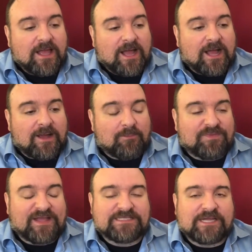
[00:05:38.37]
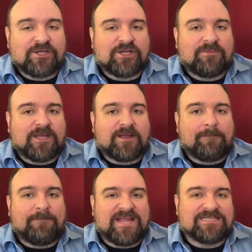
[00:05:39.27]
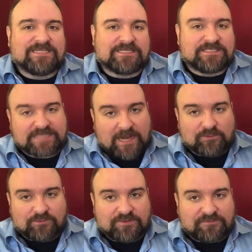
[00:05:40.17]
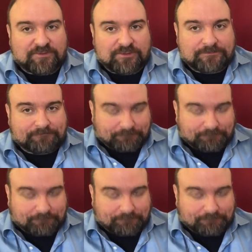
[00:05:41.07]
But that's how you're going to make a basic sound with the flute.